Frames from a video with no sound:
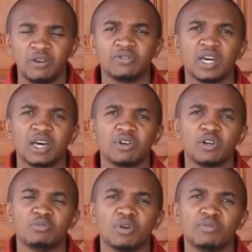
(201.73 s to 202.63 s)
If the
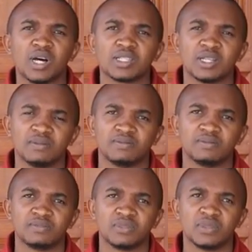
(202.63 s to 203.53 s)
governor of Mombasa
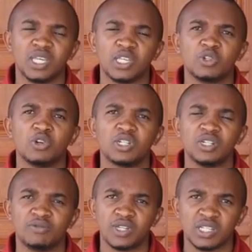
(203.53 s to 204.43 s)
is
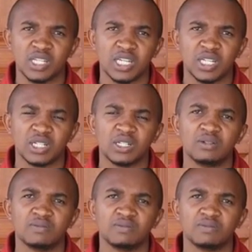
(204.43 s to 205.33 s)
not
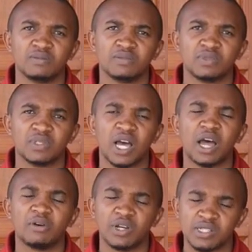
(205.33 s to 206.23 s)
investigated,
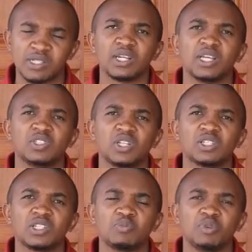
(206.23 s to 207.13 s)
arrested, and
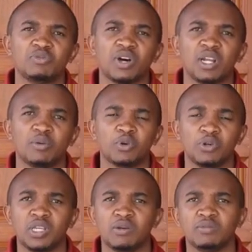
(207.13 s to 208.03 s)
charges preferred
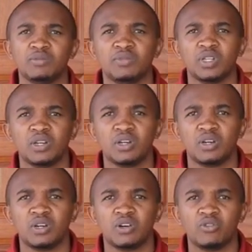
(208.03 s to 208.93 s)
upon him
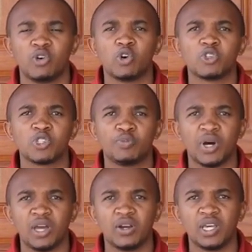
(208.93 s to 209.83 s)
for
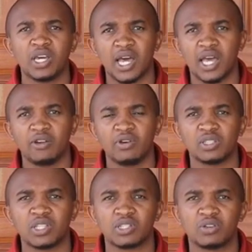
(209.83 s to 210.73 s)
conspiring,
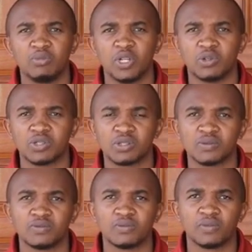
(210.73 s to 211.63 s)
hiring these
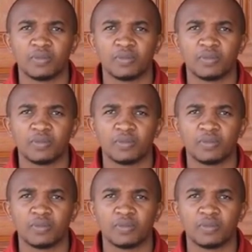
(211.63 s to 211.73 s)
criminals,